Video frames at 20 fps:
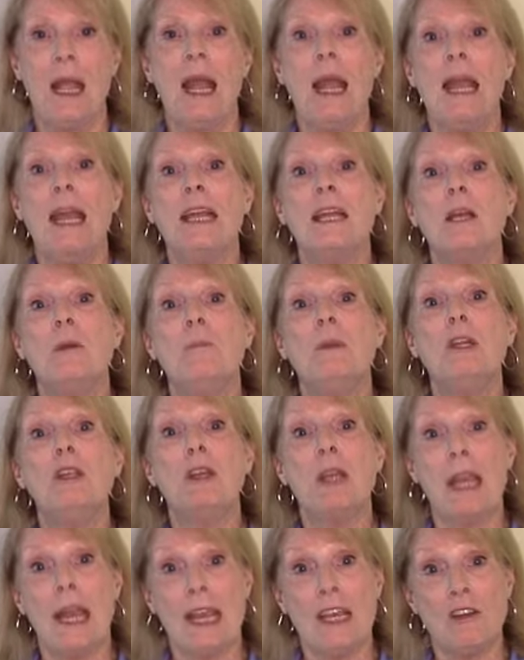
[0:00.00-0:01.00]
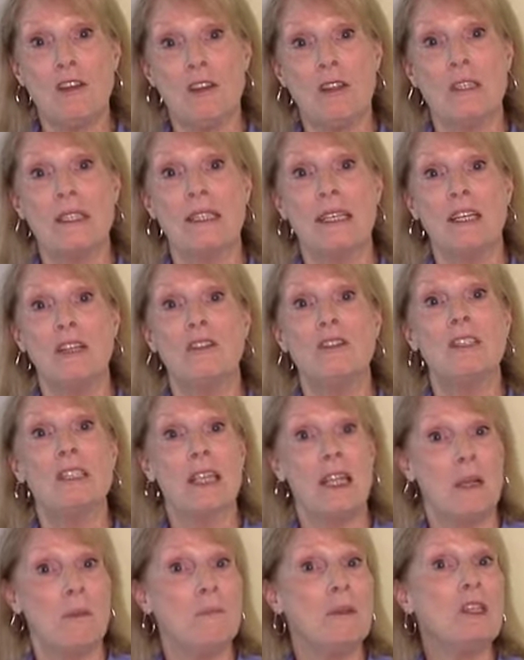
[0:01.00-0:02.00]
And communication skills
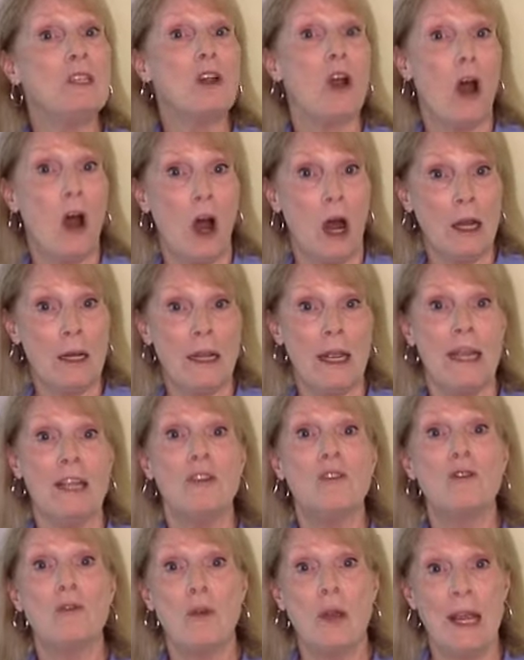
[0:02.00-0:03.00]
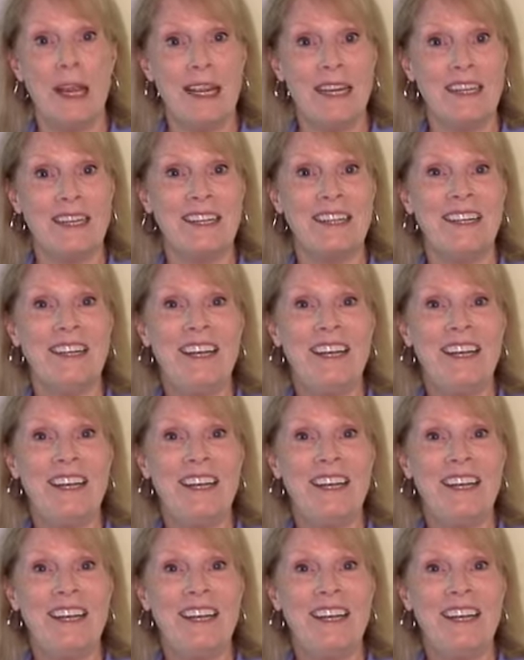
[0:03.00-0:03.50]
can be taught and trained.